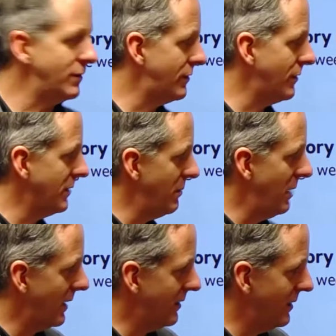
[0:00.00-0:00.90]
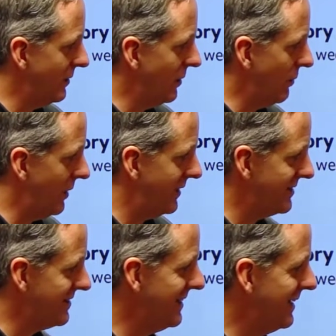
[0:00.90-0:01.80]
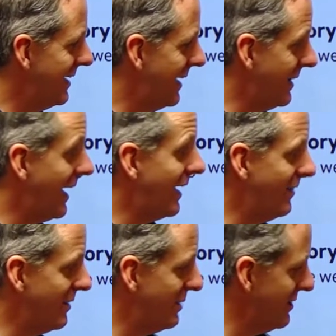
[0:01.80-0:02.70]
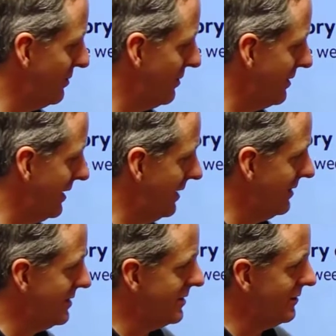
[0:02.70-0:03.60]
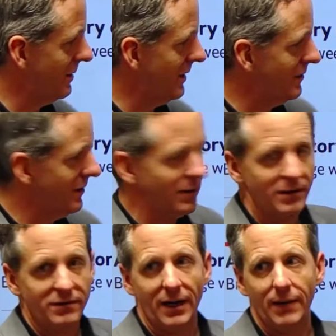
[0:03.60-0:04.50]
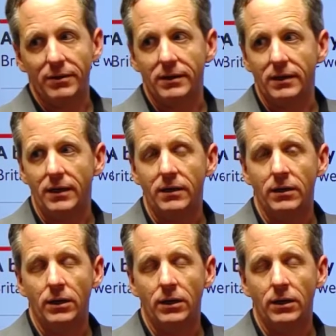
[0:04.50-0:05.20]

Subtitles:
And certainly back then there was a lot of unpleasant working conditions because the only time that the